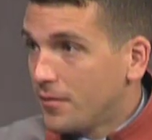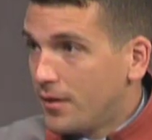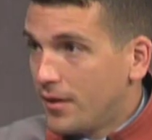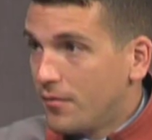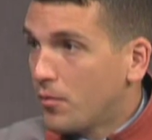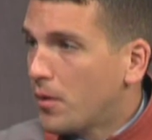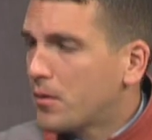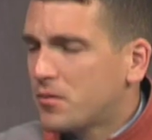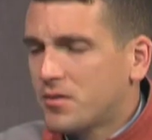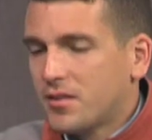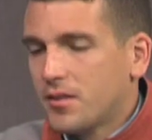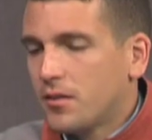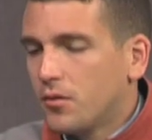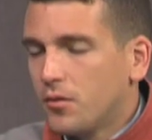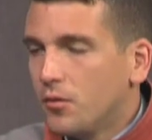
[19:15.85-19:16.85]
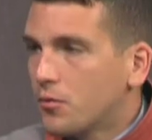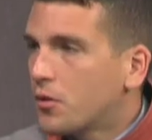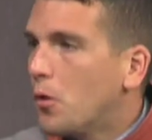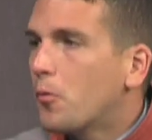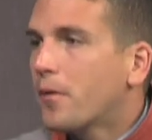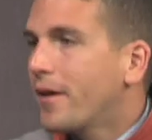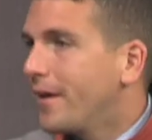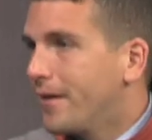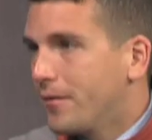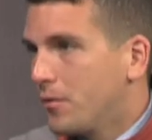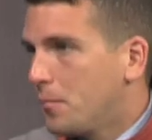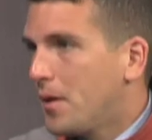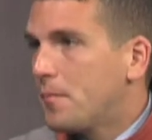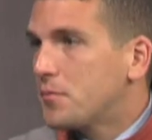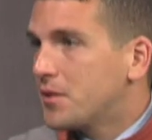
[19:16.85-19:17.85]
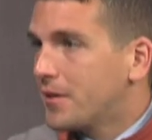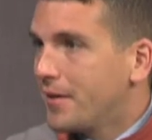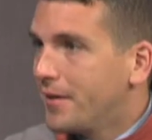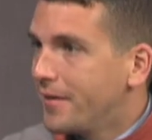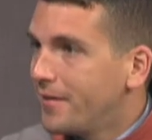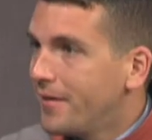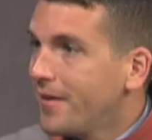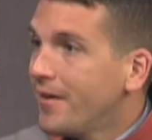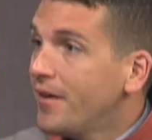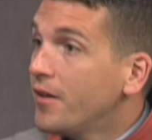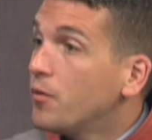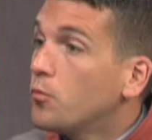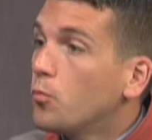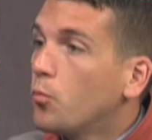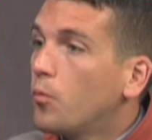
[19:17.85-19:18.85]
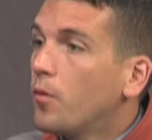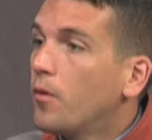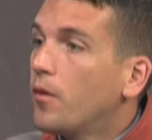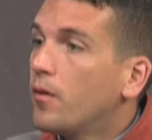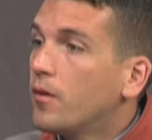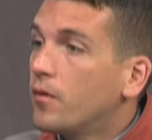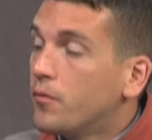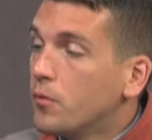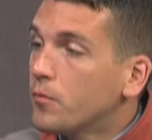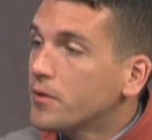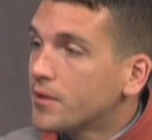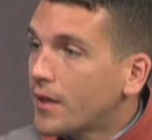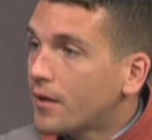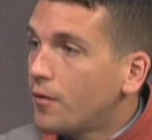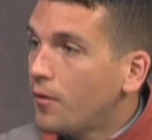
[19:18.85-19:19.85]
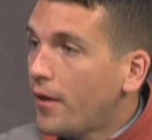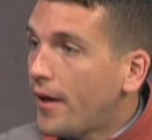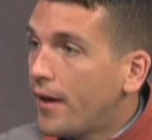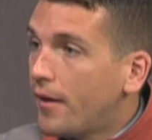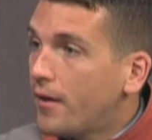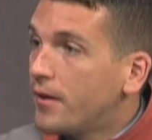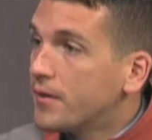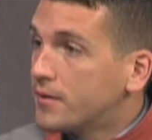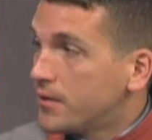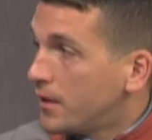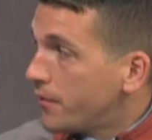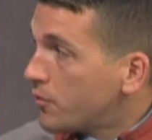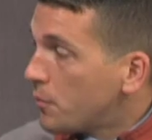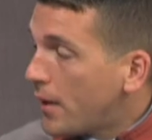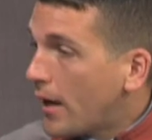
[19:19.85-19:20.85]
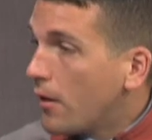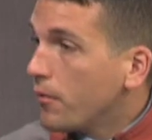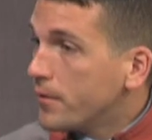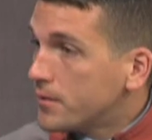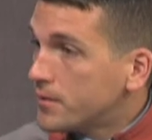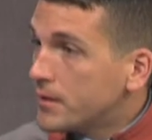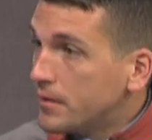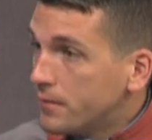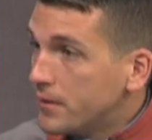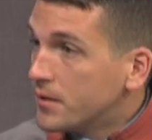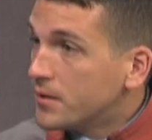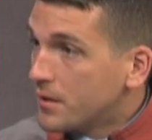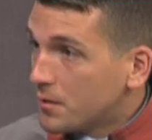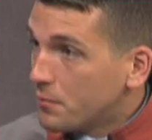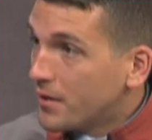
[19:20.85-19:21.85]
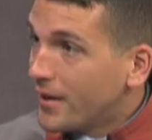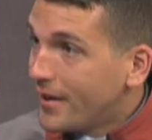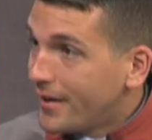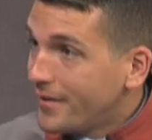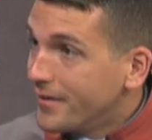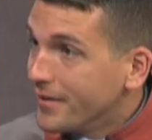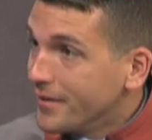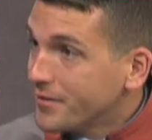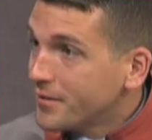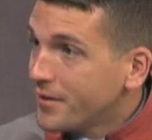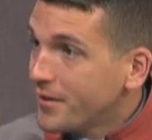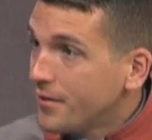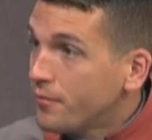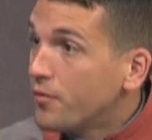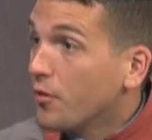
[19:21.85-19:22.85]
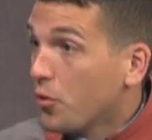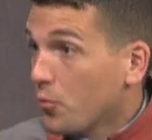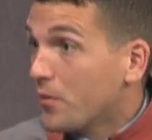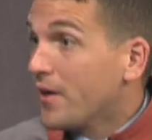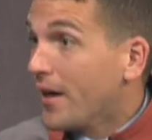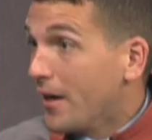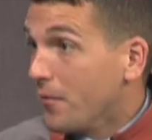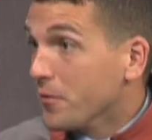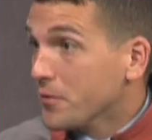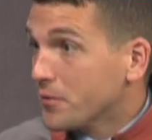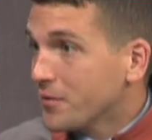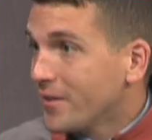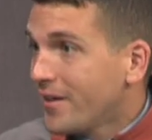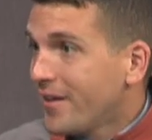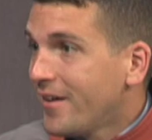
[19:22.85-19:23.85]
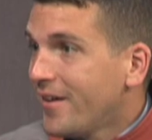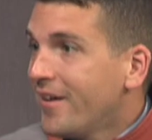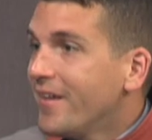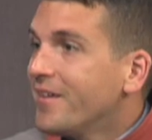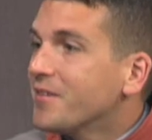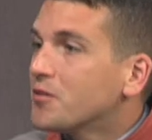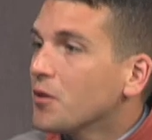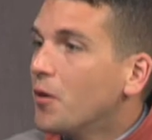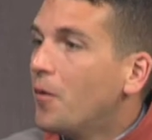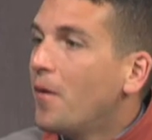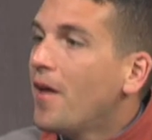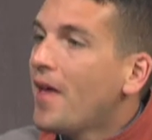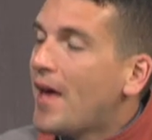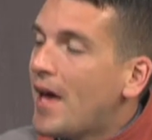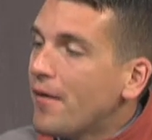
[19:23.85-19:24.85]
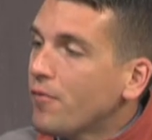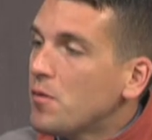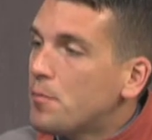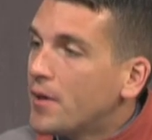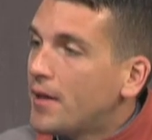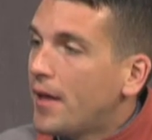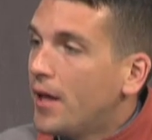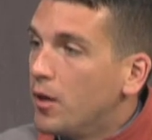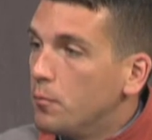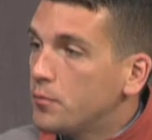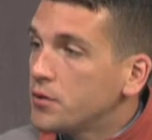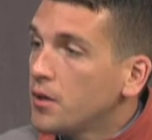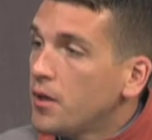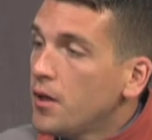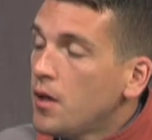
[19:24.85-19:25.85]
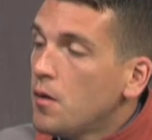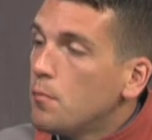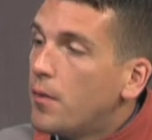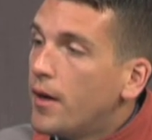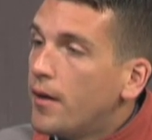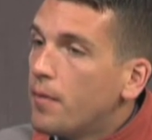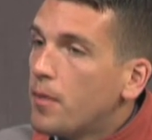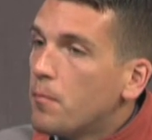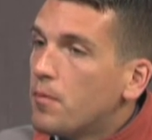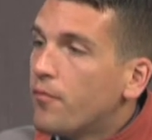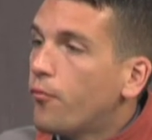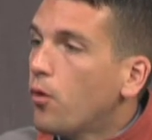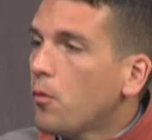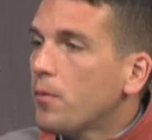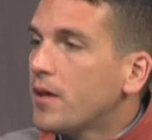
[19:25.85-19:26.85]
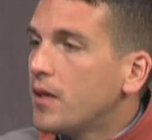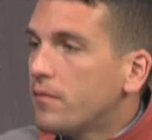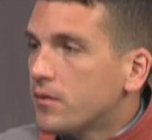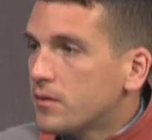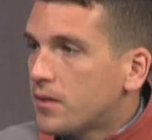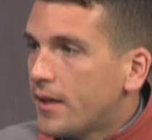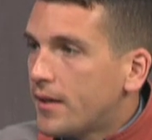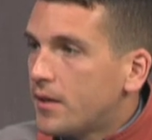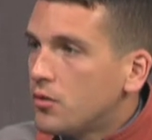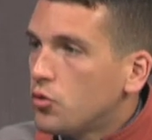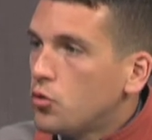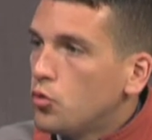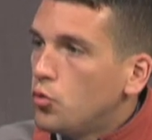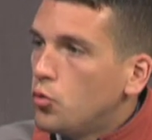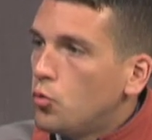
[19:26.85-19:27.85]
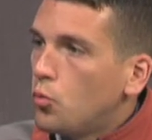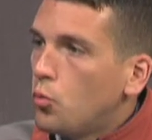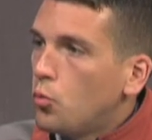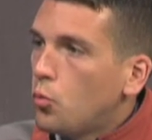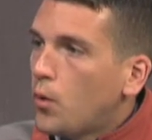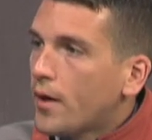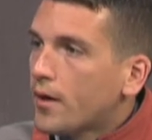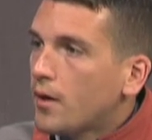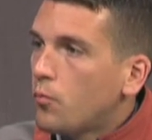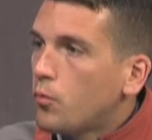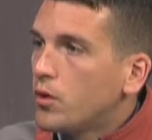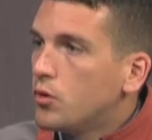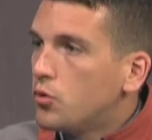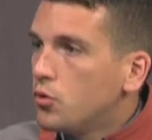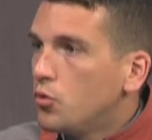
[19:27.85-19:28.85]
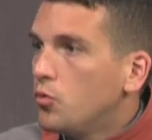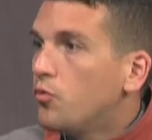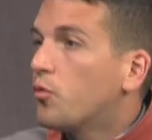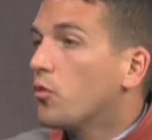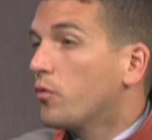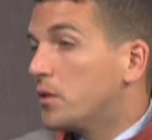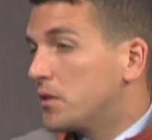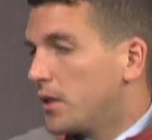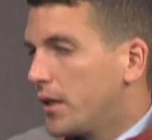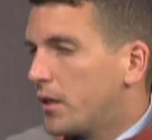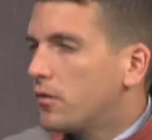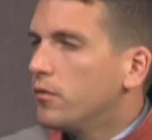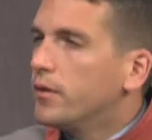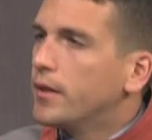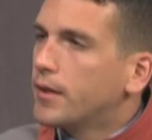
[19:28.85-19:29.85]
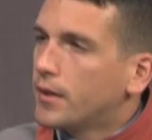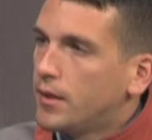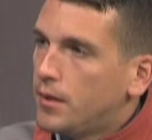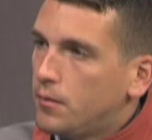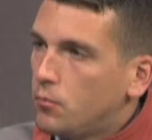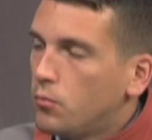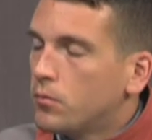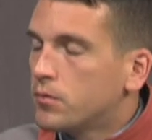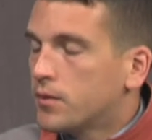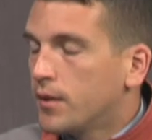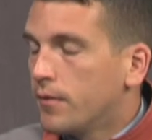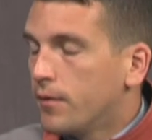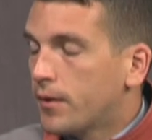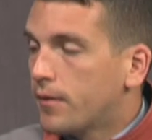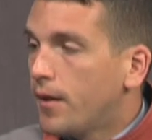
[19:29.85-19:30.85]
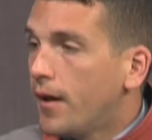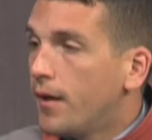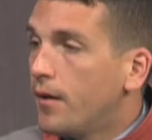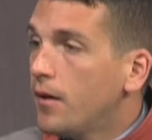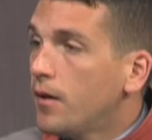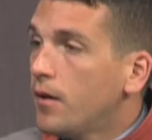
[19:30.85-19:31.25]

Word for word: uh, one single Coke can or Pepsi can. If you recycle that, it's enough to power this TV sitting behind us for three hours. So every bit helps. But before we even get into what can we do for recycling and stuff like that,